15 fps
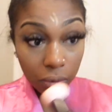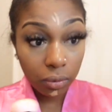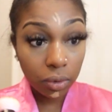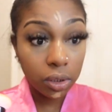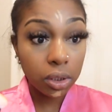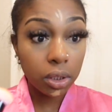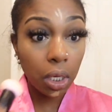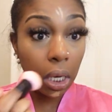we
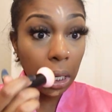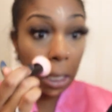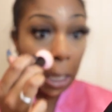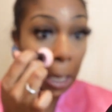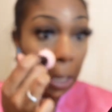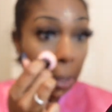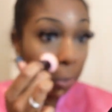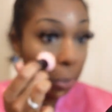
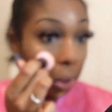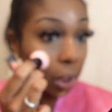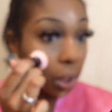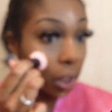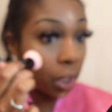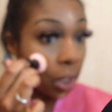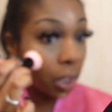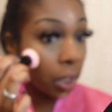started
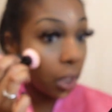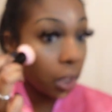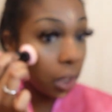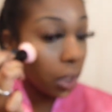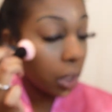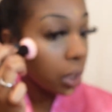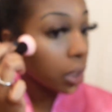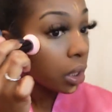blending
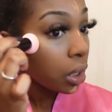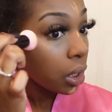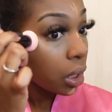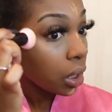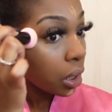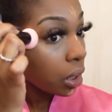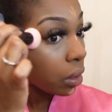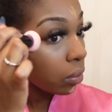
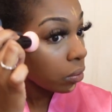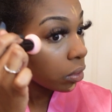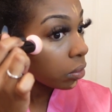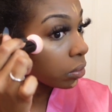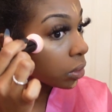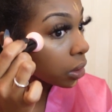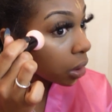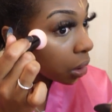and where
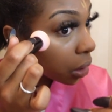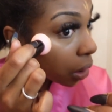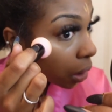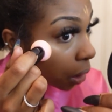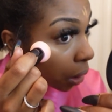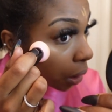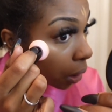we ended.